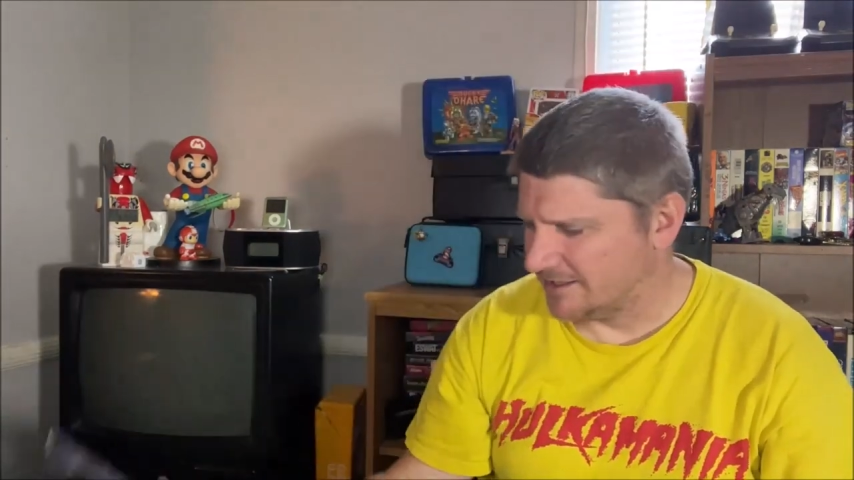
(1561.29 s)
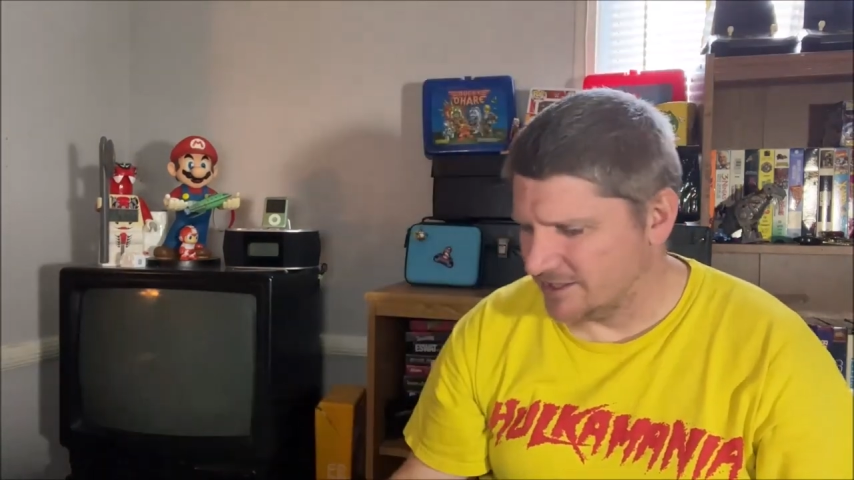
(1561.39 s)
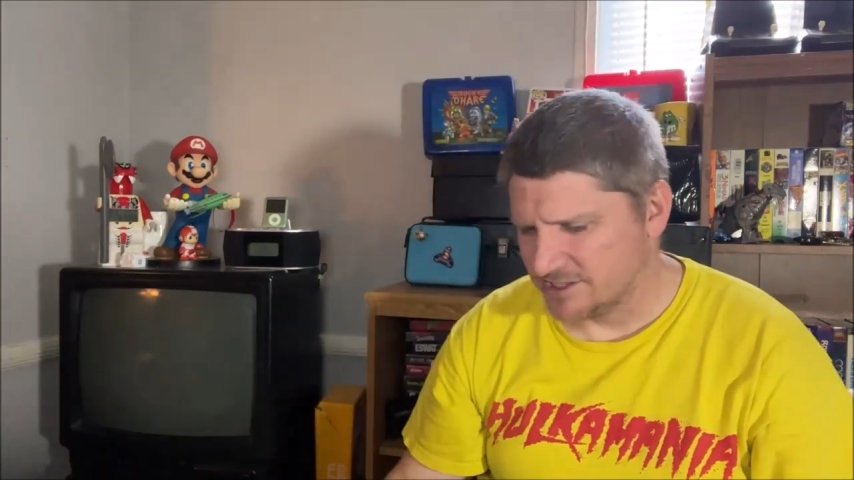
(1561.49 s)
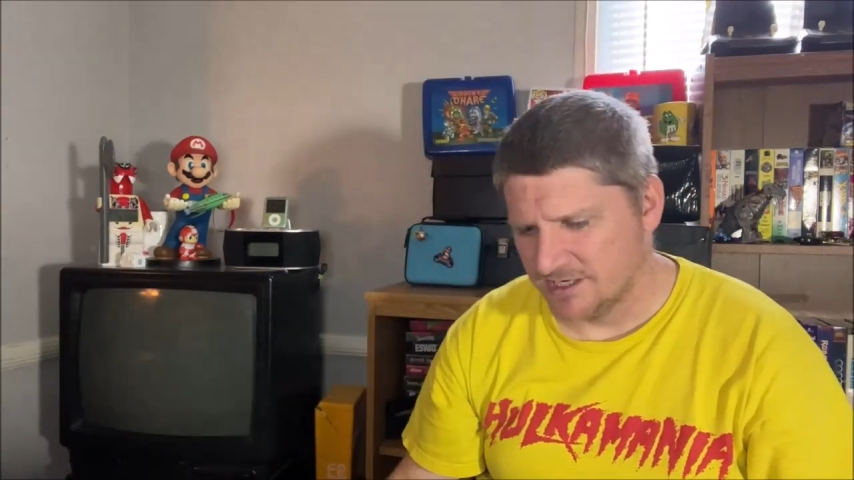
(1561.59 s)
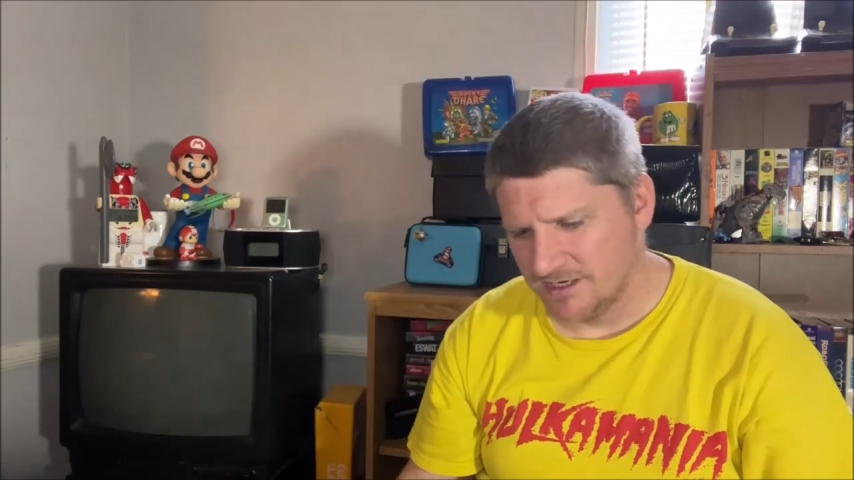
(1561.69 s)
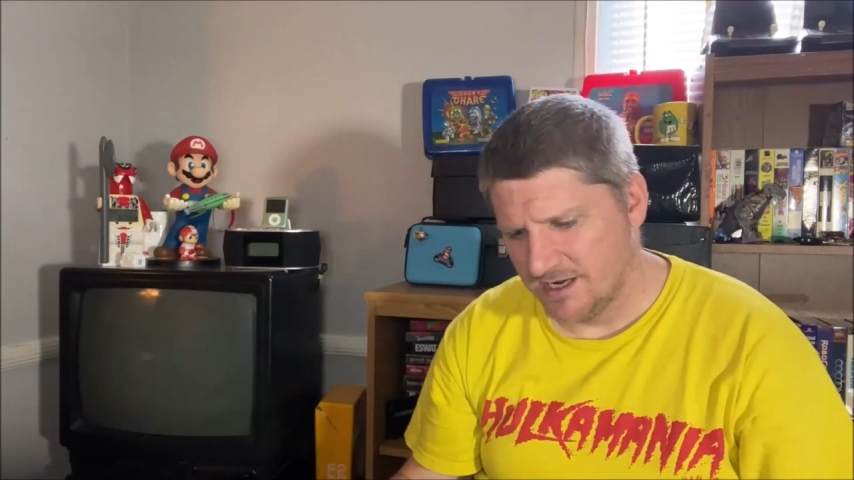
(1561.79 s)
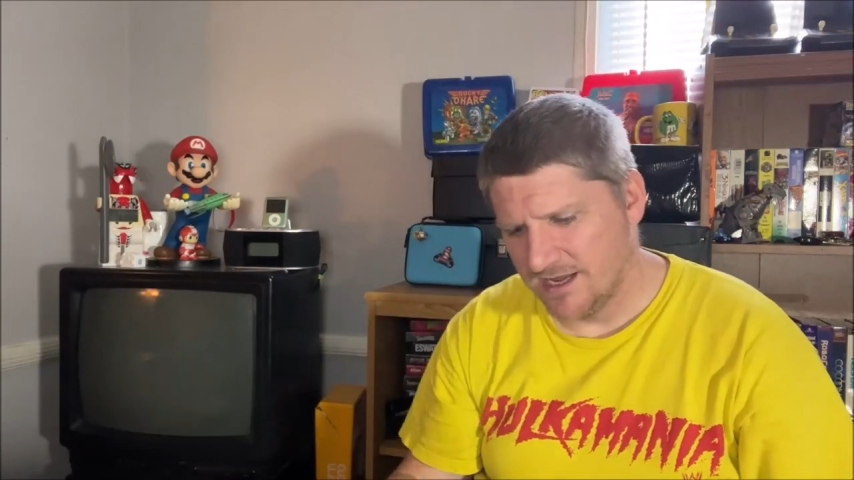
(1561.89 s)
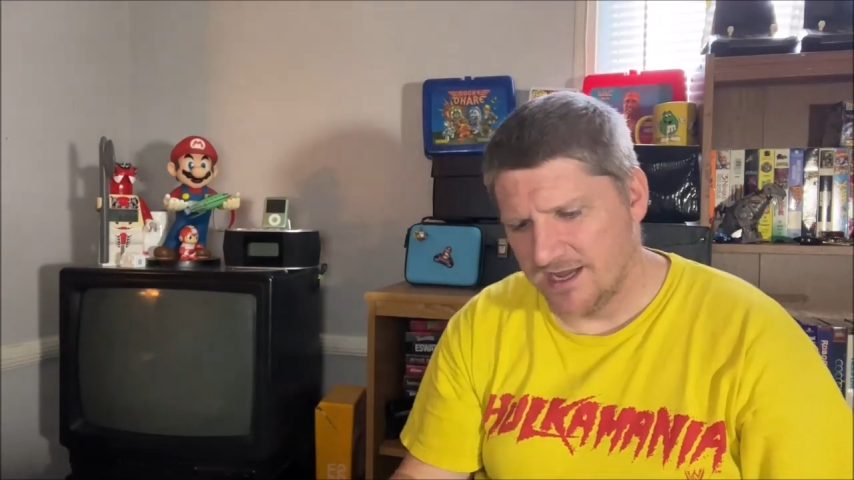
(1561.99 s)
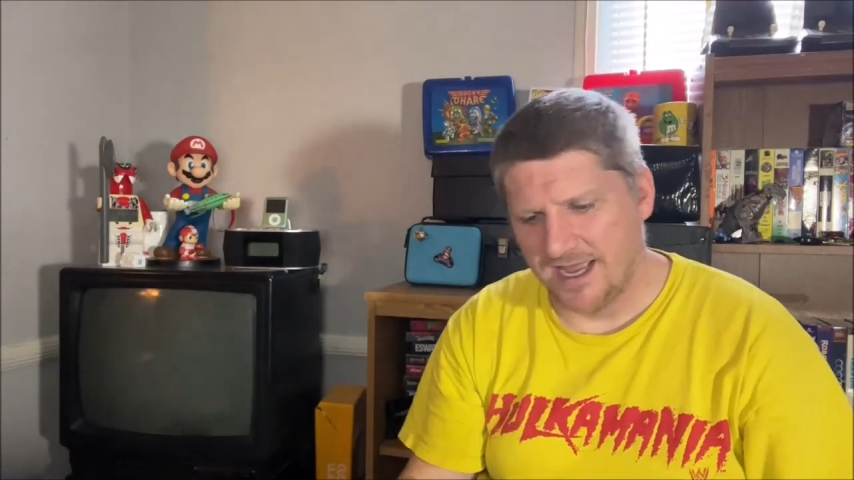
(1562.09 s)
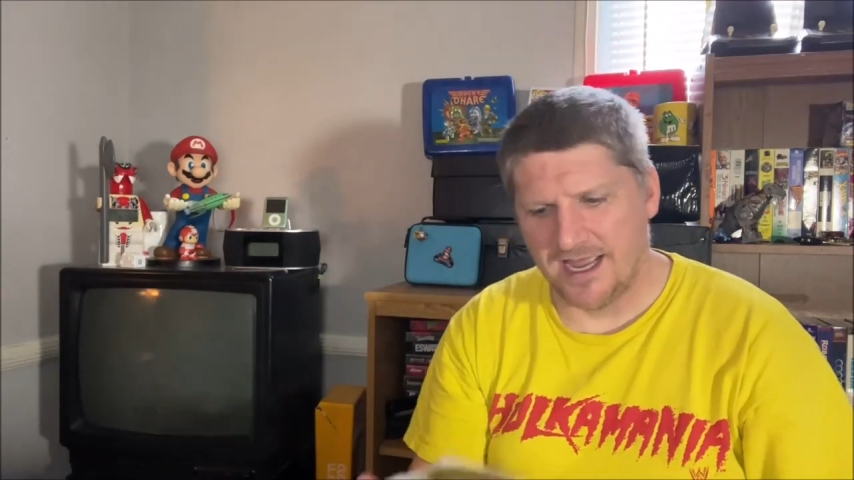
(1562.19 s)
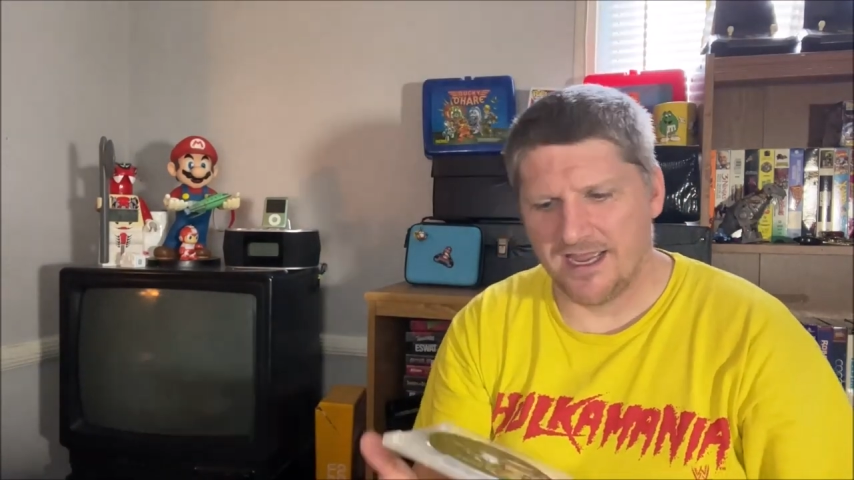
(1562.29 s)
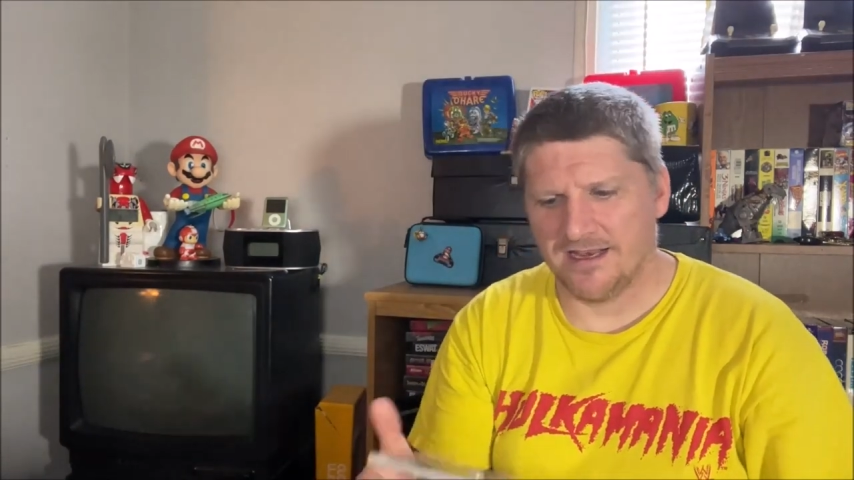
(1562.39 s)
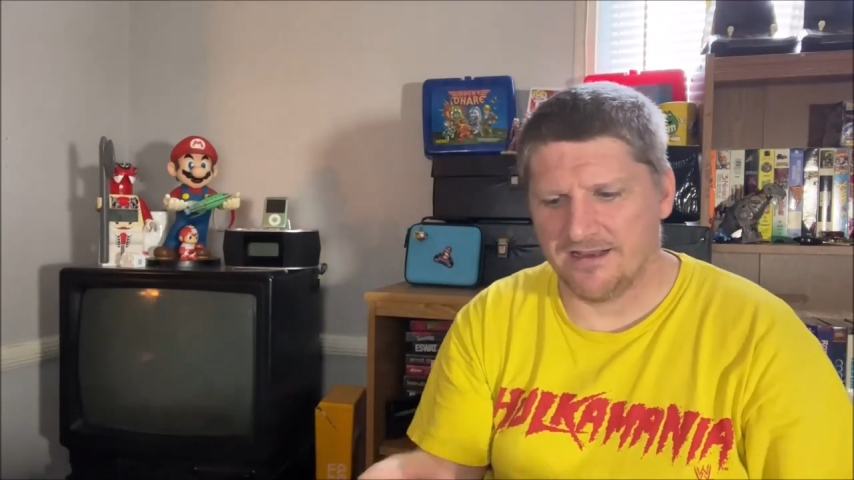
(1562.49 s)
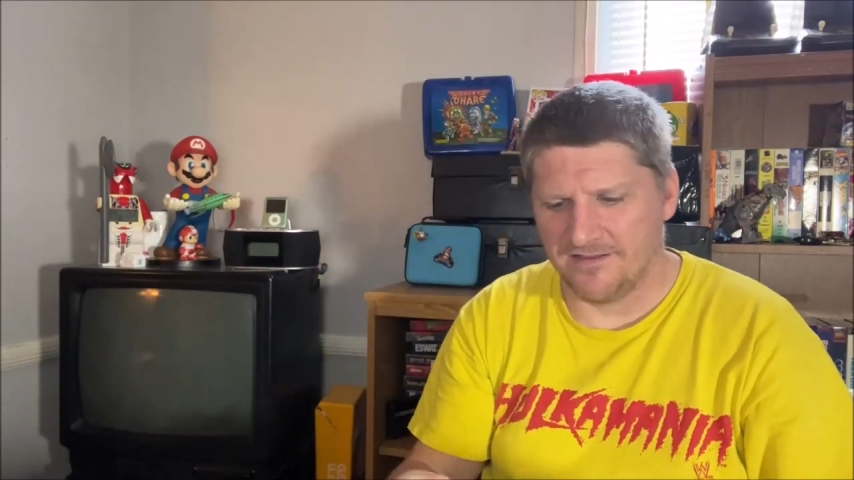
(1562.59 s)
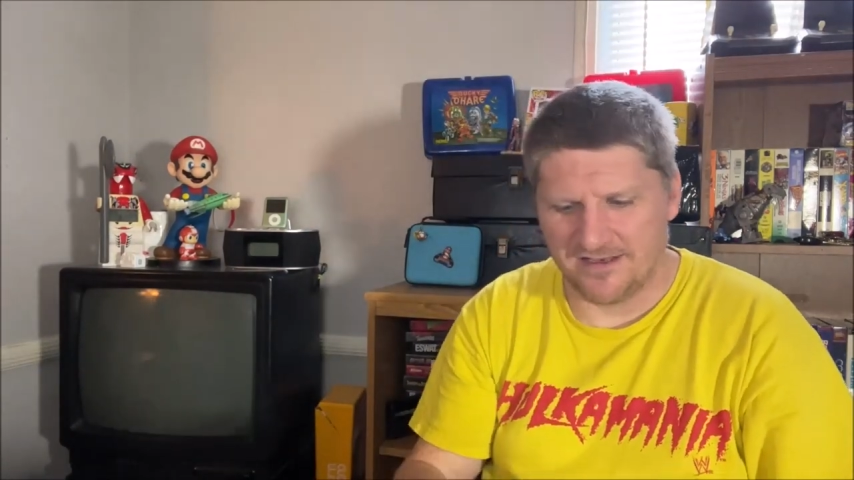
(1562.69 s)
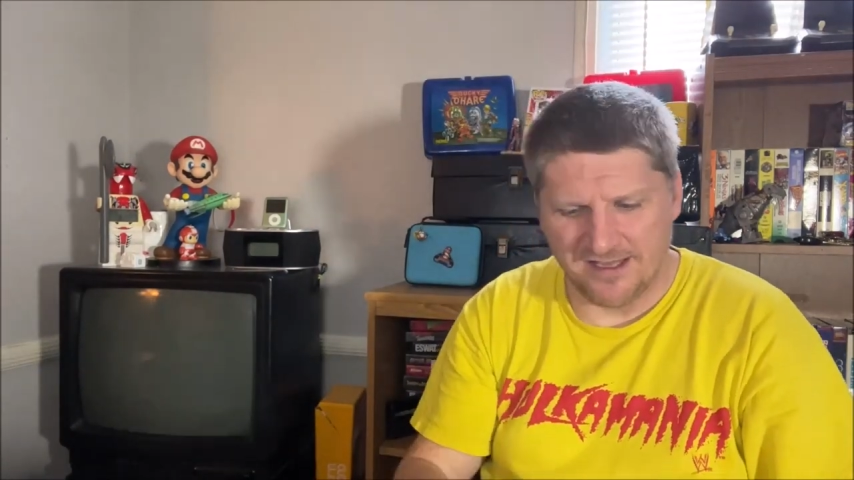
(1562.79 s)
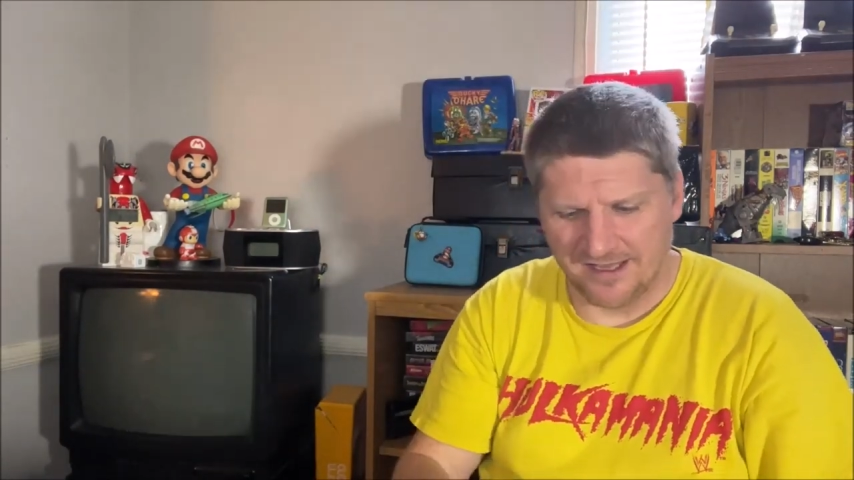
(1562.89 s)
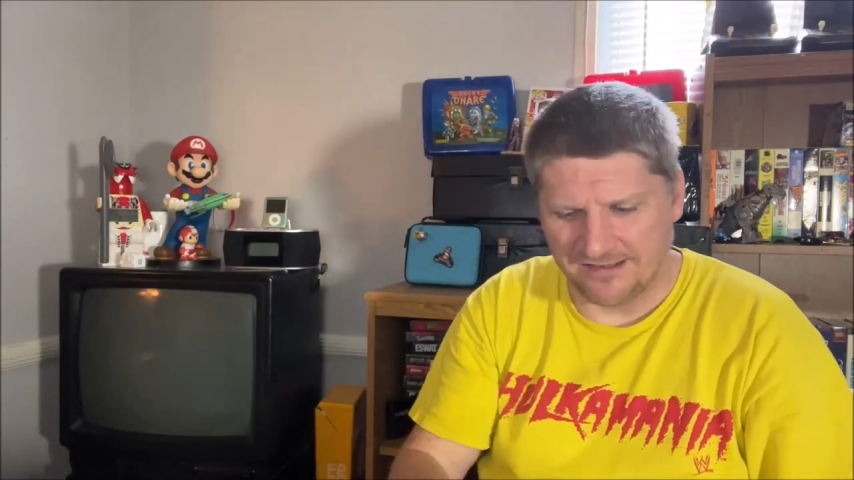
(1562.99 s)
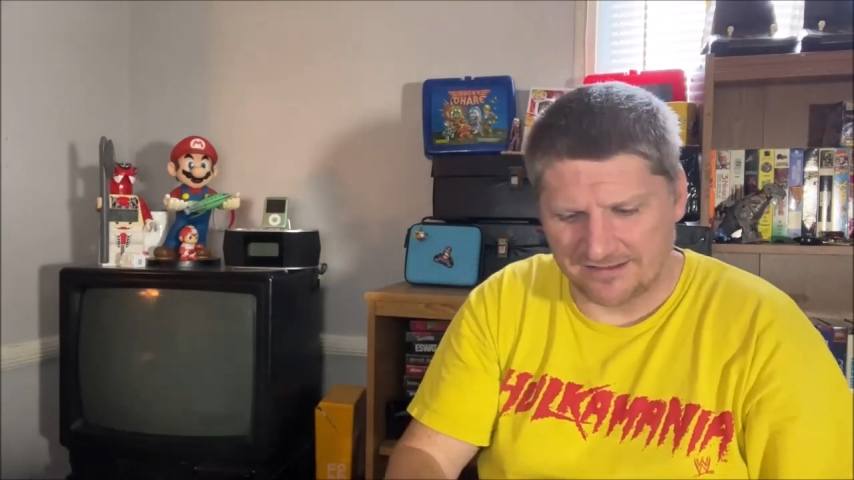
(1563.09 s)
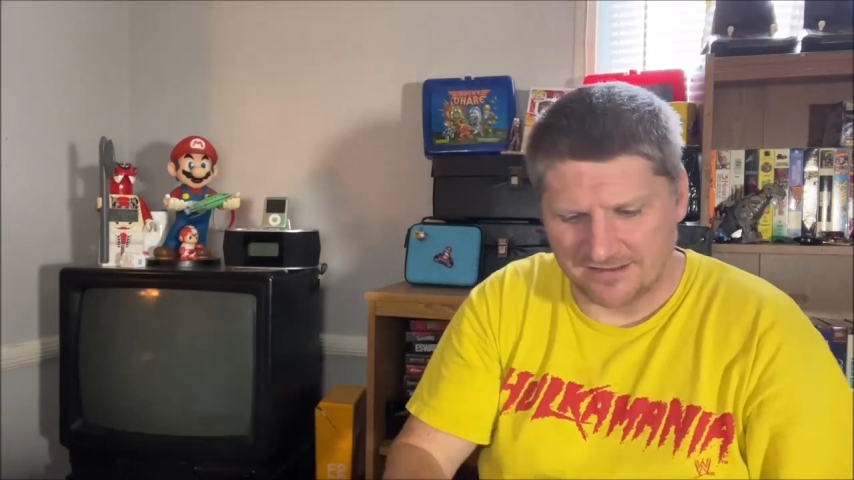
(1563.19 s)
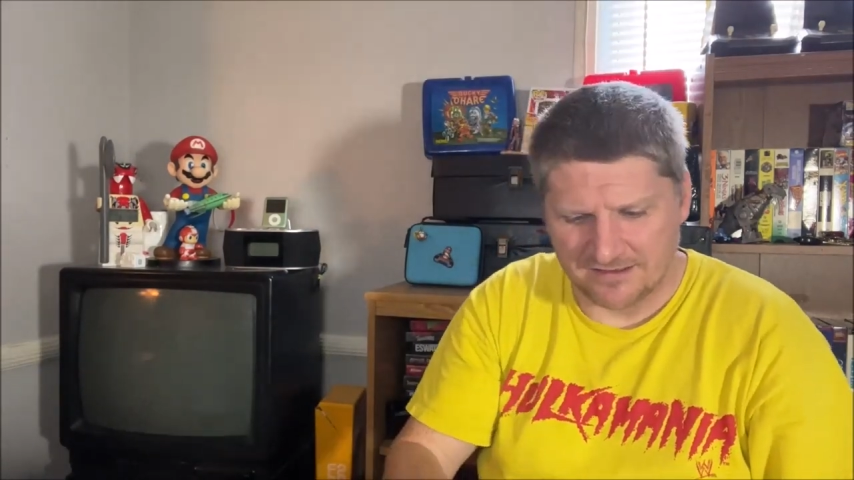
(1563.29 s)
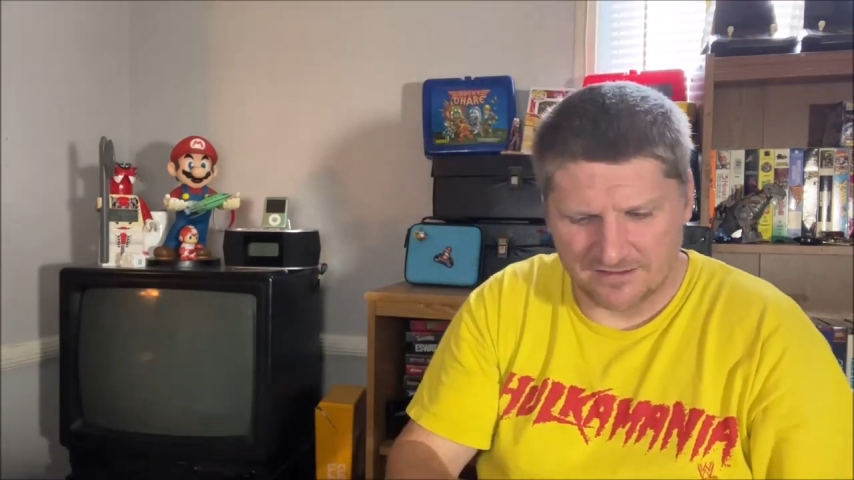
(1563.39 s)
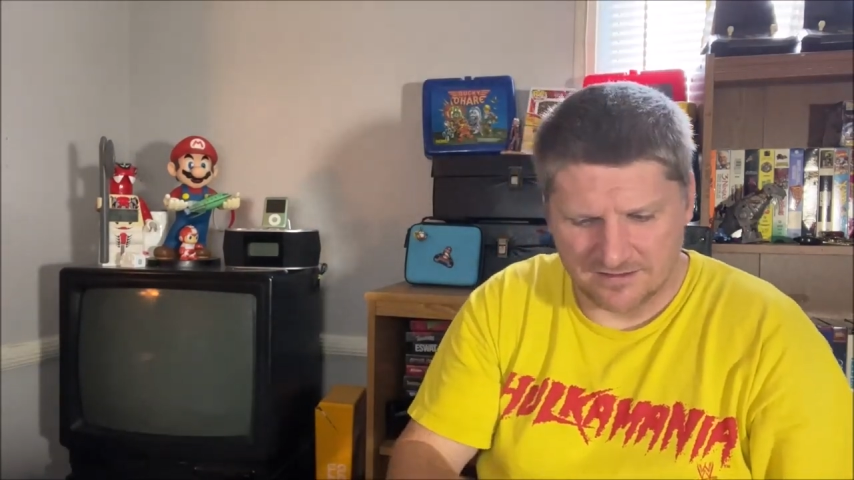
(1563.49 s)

condition, and the disc,